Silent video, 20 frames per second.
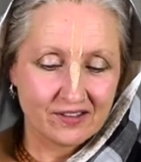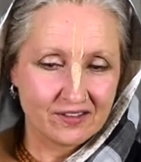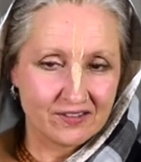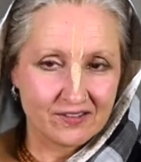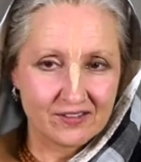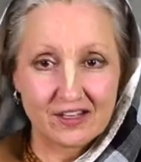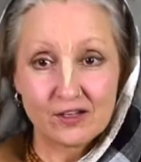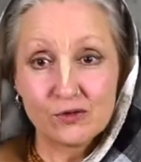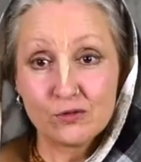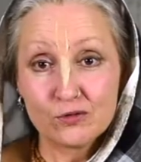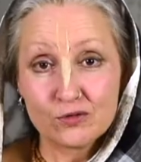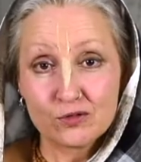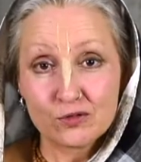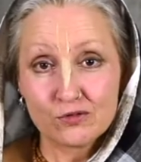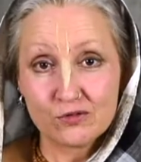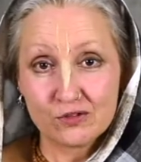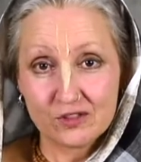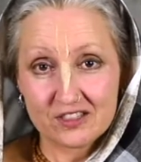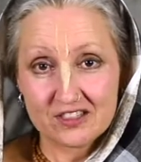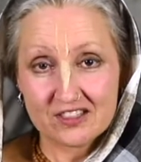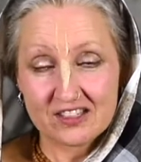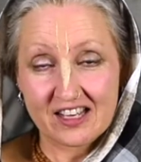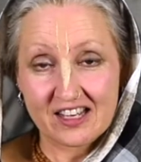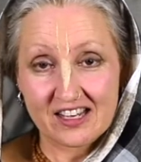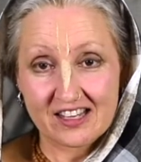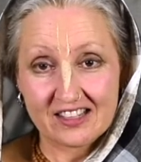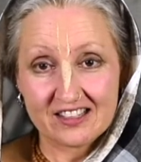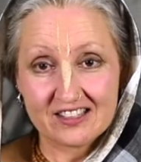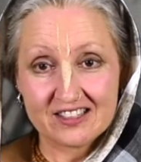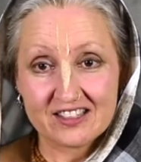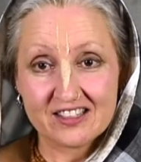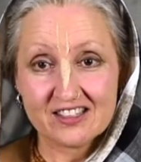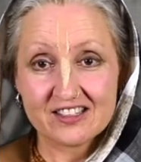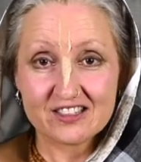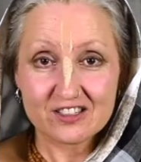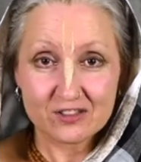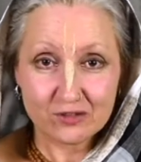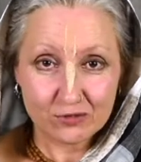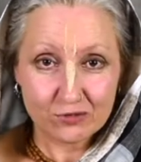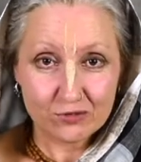And also for this age,
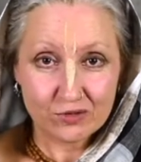it's not